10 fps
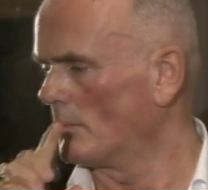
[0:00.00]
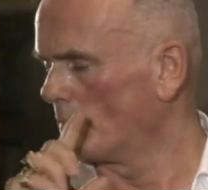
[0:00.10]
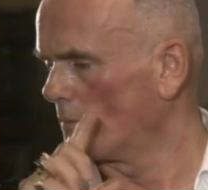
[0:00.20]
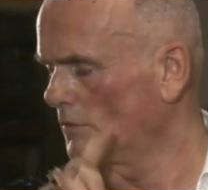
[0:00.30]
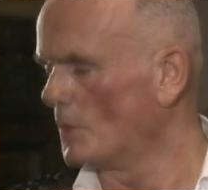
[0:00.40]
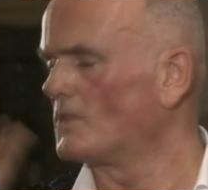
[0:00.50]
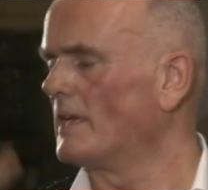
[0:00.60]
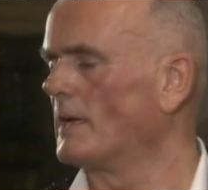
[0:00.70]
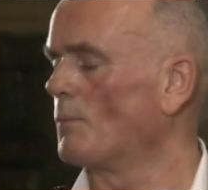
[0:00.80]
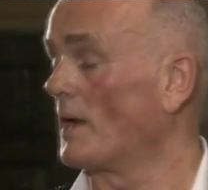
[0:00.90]
Rosine
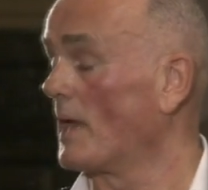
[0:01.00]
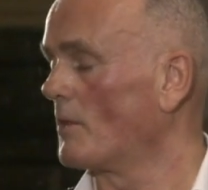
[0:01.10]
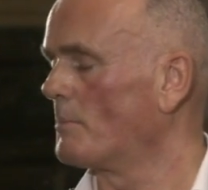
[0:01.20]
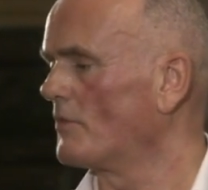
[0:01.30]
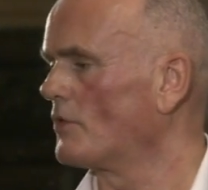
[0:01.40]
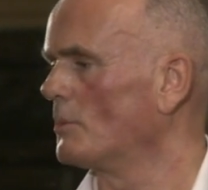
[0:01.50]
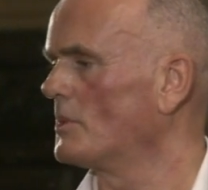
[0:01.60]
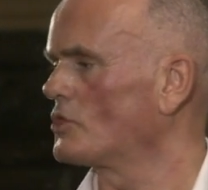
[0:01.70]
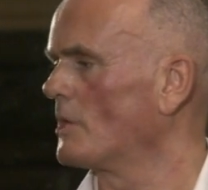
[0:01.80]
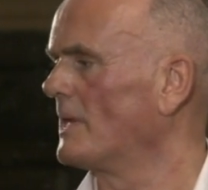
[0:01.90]
and one other perfumer,
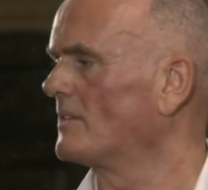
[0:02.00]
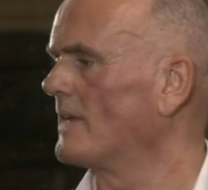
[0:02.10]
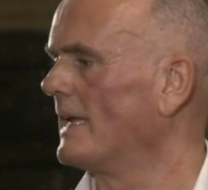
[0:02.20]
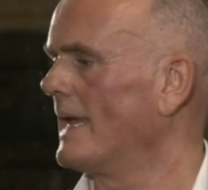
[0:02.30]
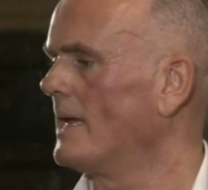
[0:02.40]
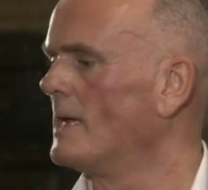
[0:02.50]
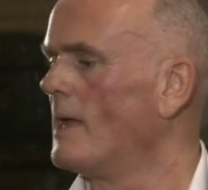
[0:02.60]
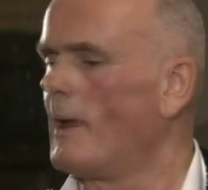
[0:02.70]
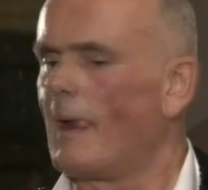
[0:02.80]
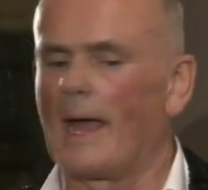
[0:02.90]
Germaine Cellier.
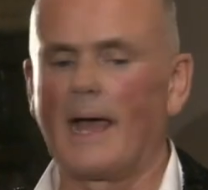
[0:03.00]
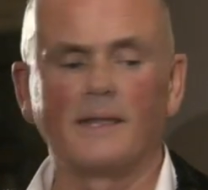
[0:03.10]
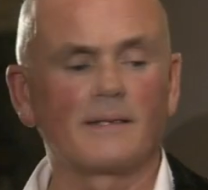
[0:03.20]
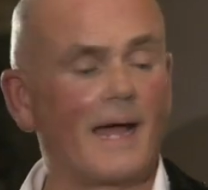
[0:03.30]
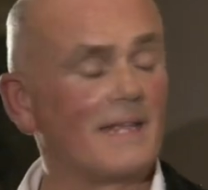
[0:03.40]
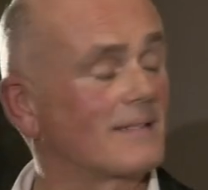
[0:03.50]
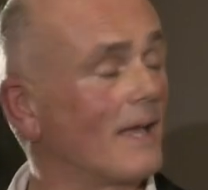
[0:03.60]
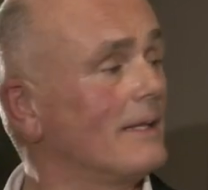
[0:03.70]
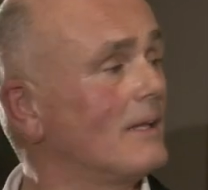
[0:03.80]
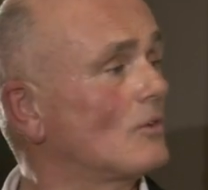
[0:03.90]
And I
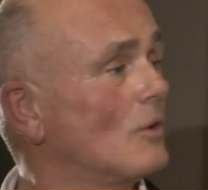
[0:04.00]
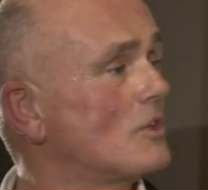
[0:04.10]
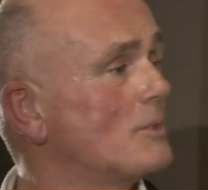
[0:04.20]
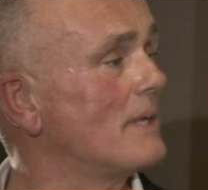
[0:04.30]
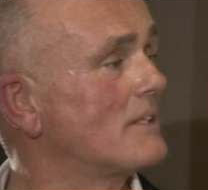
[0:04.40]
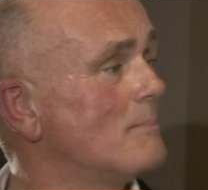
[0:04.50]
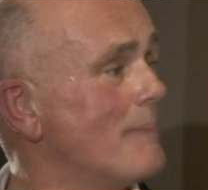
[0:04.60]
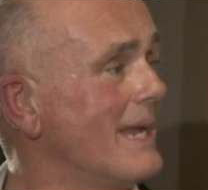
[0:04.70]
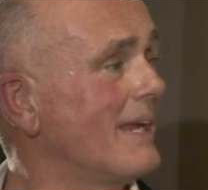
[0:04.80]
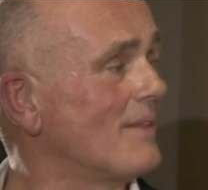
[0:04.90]
suddenly saw to be
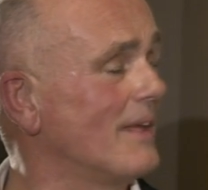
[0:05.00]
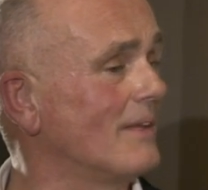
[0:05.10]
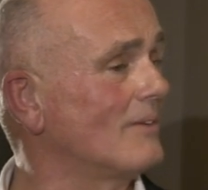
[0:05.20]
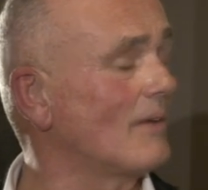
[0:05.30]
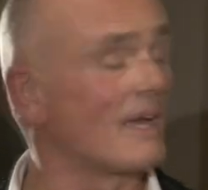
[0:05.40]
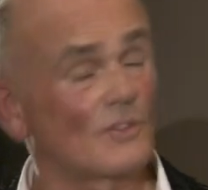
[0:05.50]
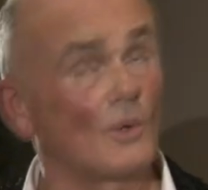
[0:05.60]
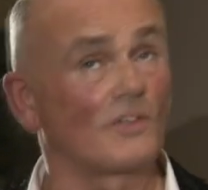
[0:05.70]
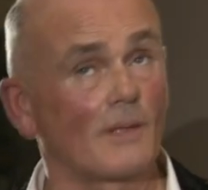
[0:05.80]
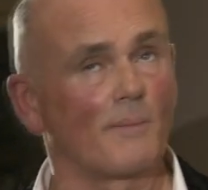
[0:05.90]
make this, I saw
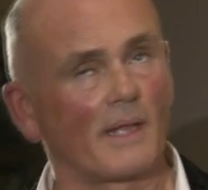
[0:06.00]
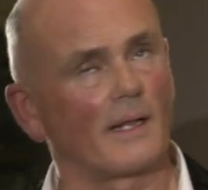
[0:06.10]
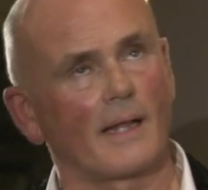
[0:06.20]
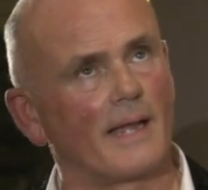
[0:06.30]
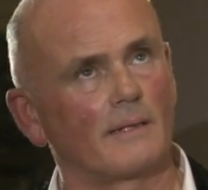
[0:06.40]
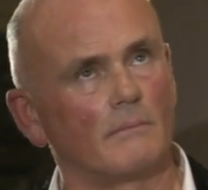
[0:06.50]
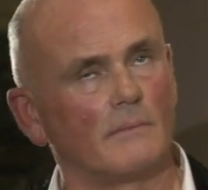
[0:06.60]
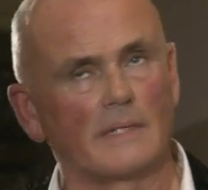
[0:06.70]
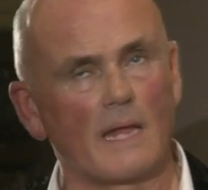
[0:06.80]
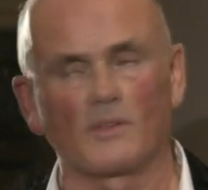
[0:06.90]
something that I'd
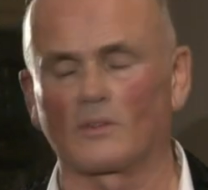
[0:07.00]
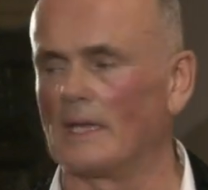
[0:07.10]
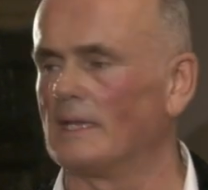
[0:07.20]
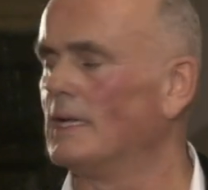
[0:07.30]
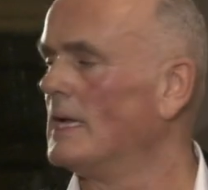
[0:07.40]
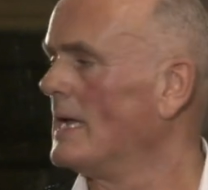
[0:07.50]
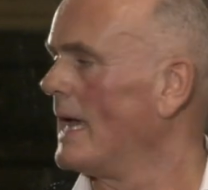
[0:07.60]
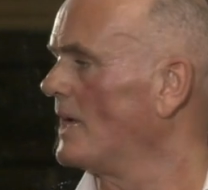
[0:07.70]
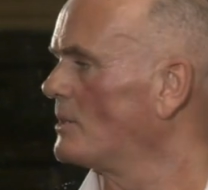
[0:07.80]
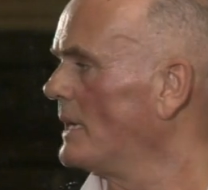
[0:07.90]
never seen,
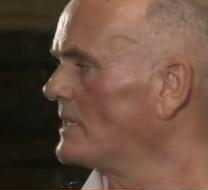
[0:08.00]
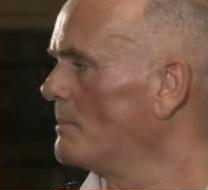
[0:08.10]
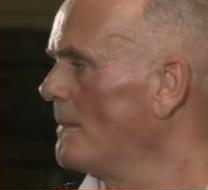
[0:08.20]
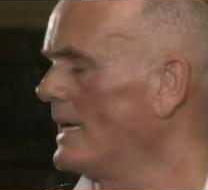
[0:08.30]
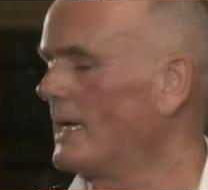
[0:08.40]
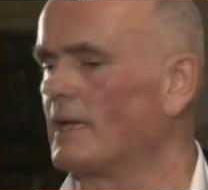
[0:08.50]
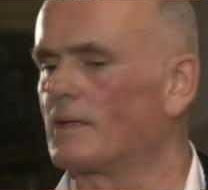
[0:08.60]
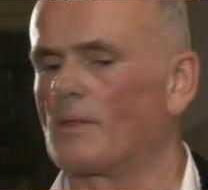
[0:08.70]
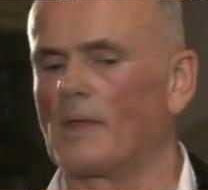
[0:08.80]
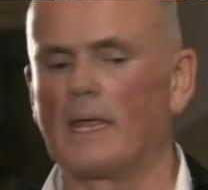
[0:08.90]
and to be able to make it,
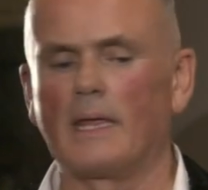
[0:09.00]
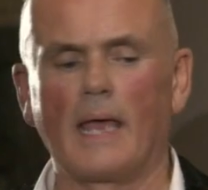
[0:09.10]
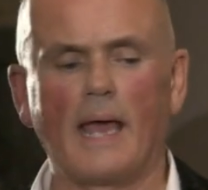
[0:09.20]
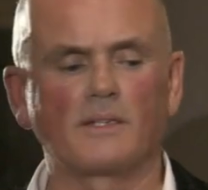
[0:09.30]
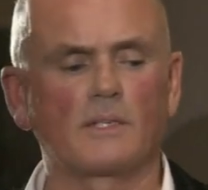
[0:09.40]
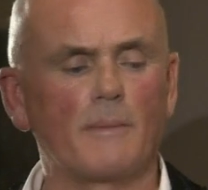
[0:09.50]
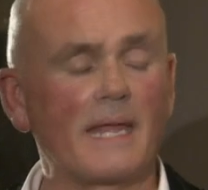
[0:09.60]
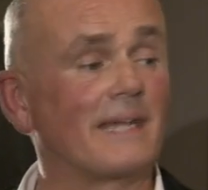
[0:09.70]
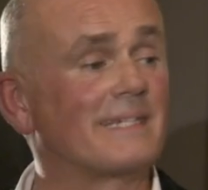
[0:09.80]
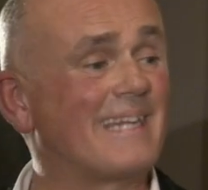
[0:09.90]
they had to make a
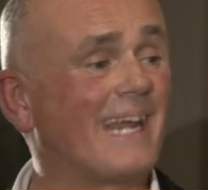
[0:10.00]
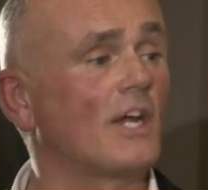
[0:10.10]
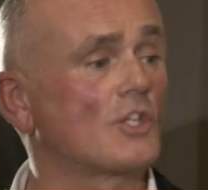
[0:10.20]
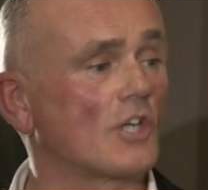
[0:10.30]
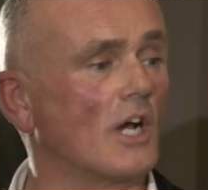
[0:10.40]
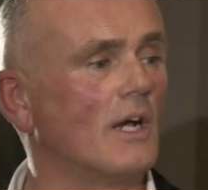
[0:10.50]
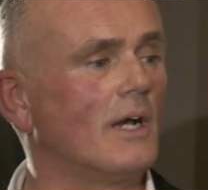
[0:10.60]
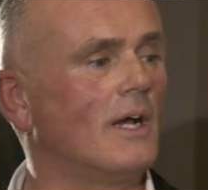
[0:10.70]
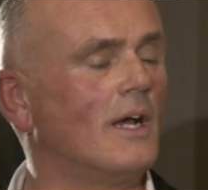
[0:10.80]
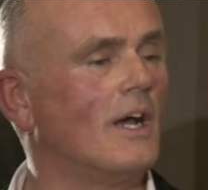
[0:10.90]
tincture
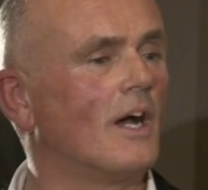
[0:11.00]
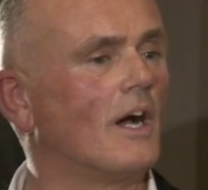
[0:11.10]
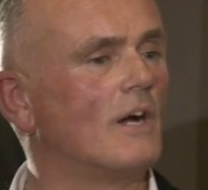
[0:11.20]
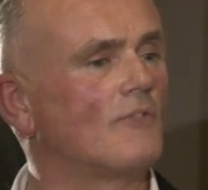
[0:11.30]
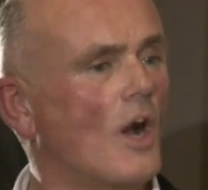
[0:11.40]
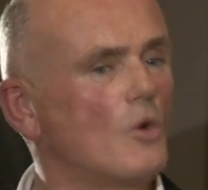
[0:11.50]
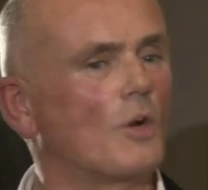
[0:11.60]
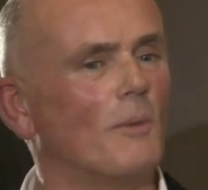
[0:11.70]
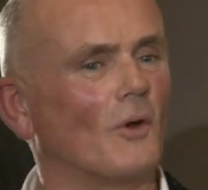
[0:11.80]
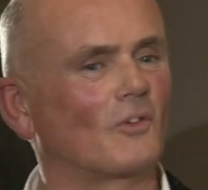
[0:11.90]
of oak
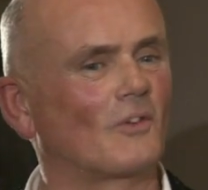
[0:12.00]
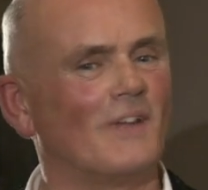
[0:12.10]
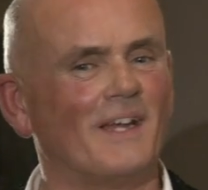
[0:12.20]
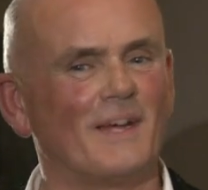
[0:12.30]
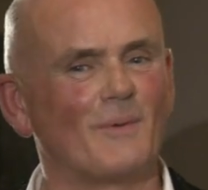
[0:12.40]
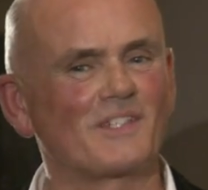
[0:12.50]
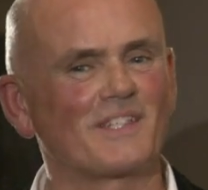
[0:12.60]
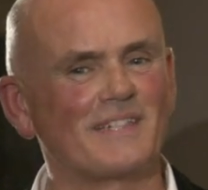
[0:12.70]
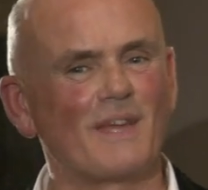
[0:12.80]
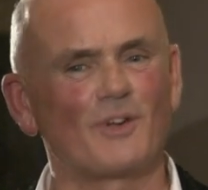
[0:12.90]
moss, which is
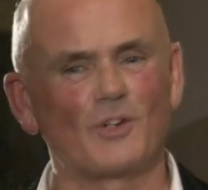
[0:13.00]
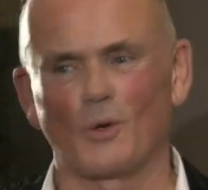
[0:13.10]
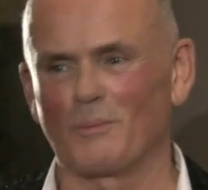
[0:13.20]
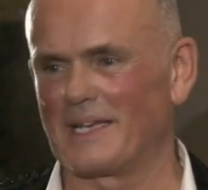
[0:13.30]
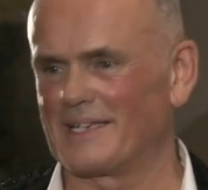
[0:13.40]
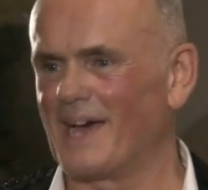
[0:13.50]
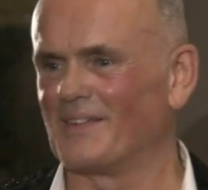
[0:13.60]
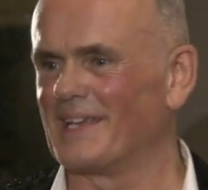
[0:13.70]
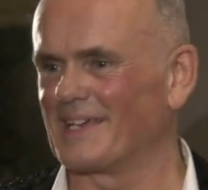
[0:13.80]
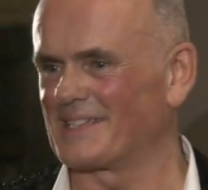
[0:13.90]
never normally done
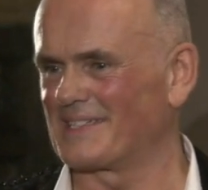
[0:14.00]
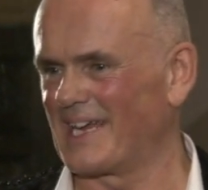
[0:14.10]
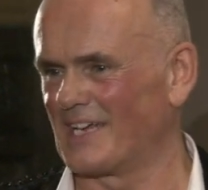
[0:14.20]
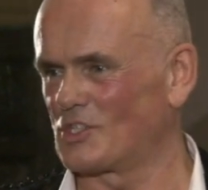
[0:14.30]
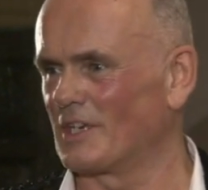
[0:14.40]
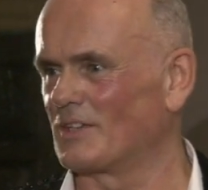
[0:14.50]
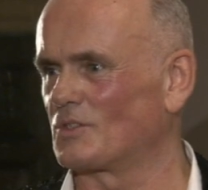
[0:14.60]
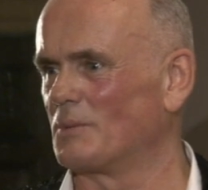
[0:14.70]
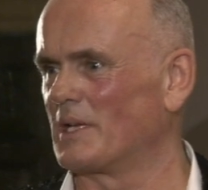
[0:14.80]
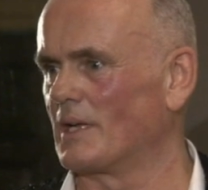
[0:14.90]
as a tincture. It's
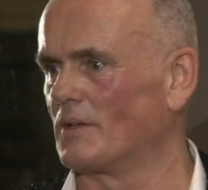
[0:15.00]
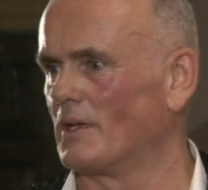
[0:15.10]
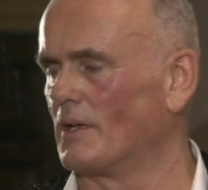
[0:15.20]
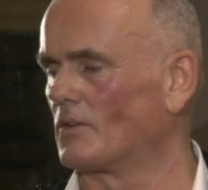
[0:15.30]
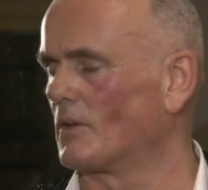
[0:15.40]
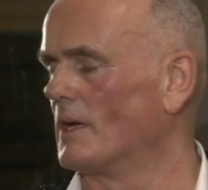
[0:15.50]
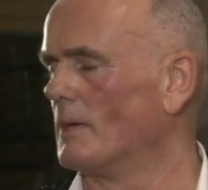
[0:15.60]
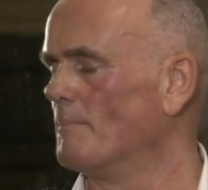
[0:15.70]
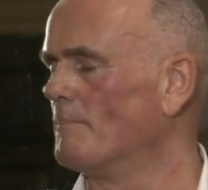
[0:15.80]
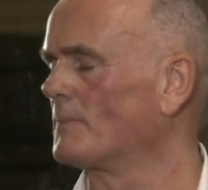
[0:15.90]
normally done as um,
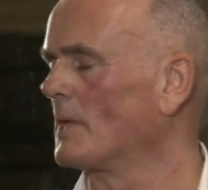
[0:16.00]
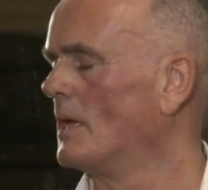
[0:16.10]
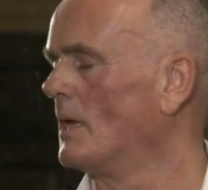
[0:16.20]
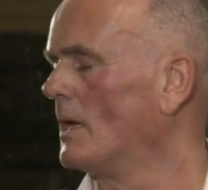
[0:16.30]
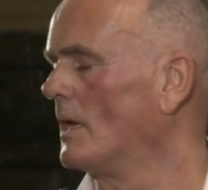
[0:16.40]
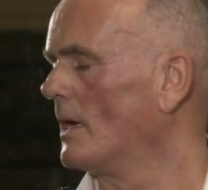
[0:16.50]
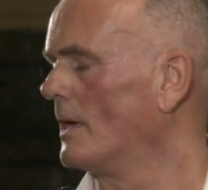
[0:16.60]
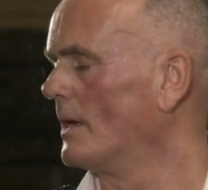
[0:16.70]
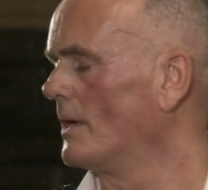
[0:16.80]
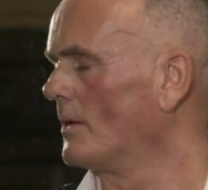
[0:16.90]
uh,
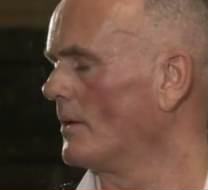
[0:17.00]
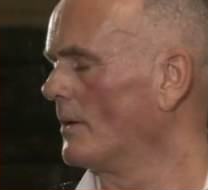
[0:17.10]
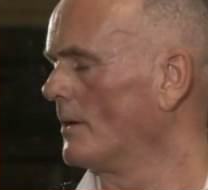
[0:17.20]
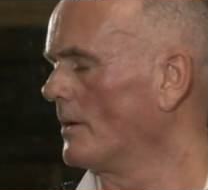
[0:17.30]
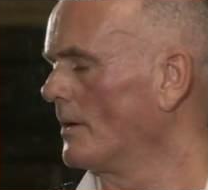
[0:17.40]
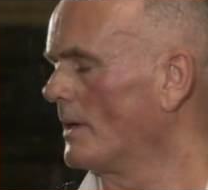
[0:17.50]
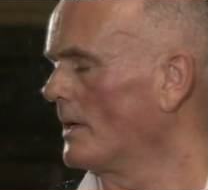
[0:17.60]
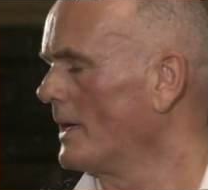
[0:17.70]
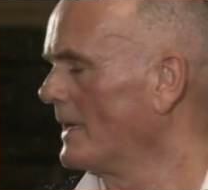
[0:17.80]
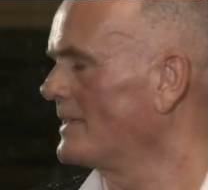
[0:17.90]

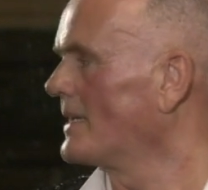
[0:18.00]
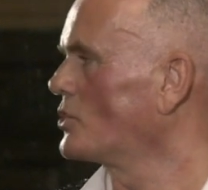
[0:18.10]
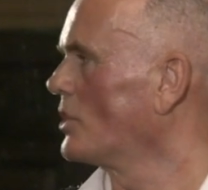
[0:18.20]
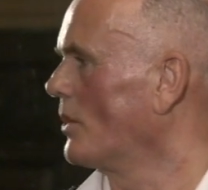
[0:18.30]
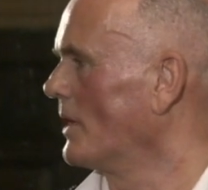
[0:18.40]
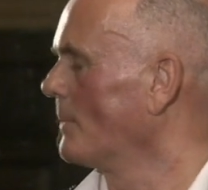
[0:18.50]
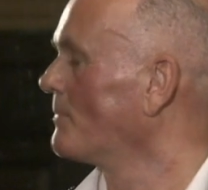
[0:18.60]
an essential oil.